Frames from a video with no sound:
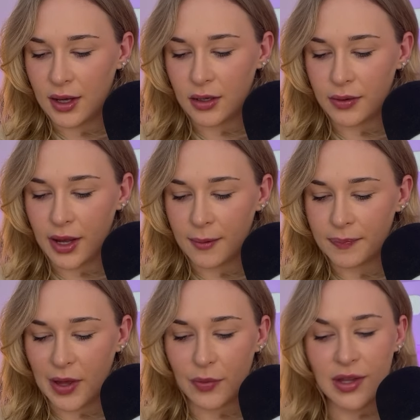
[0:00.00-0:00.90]
All right,
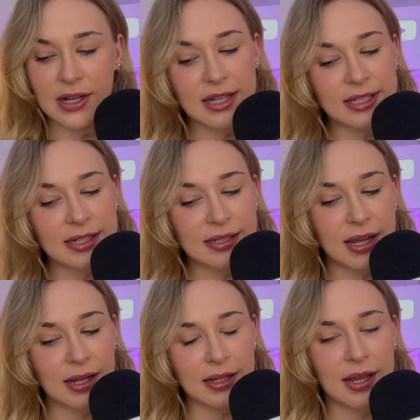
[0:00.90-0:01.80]
now none of this is
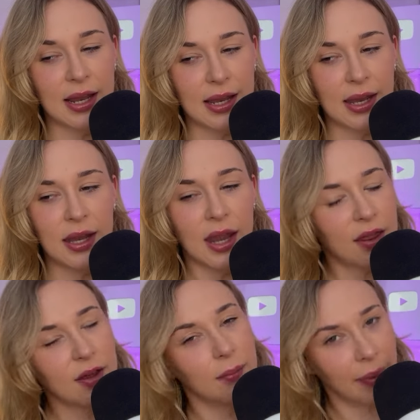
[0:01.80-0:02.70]
saying
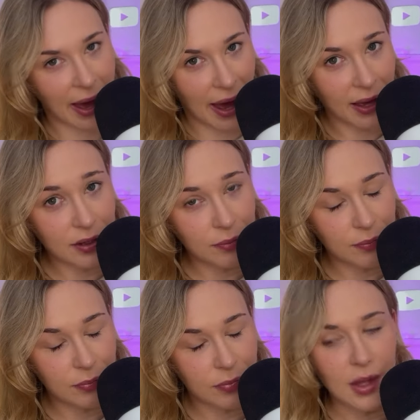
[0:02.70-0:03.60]
nothing bad.
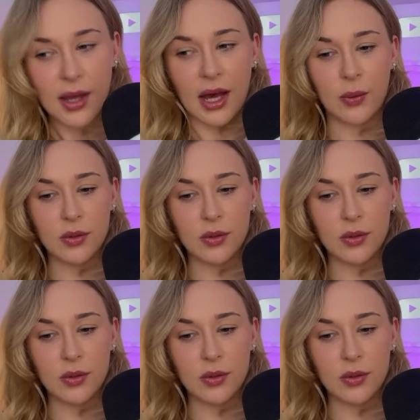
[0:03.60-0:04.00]
I